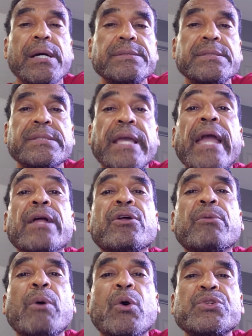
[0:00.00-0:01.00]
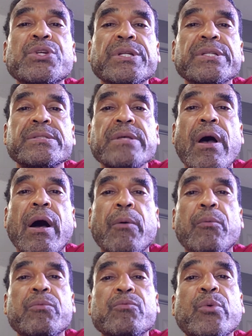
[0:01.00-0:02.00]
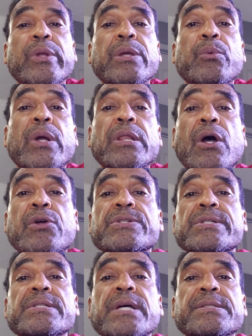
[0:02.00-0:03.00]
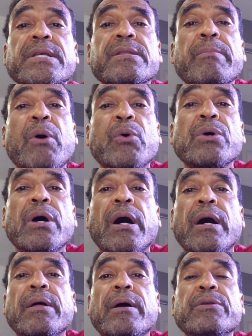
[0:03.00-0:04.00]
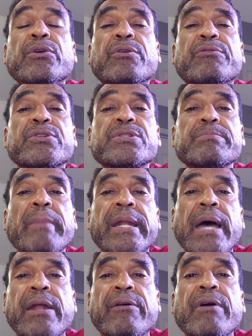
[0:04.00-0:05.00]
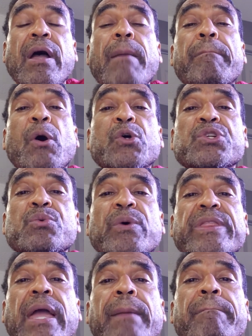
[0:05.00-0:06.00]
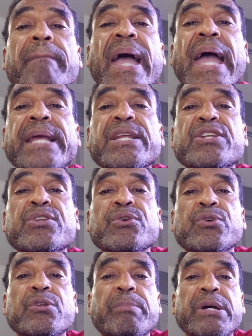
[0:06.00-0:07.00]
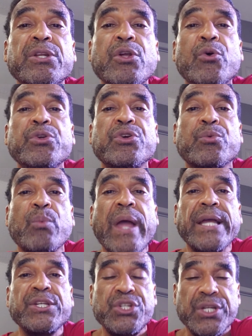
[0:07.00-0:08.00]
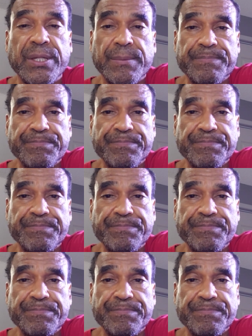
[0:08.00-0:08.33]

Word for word: a scalar motion is uh, really what Larson says that the mo- uh, universe is made out of motion with a magnitude but no direction.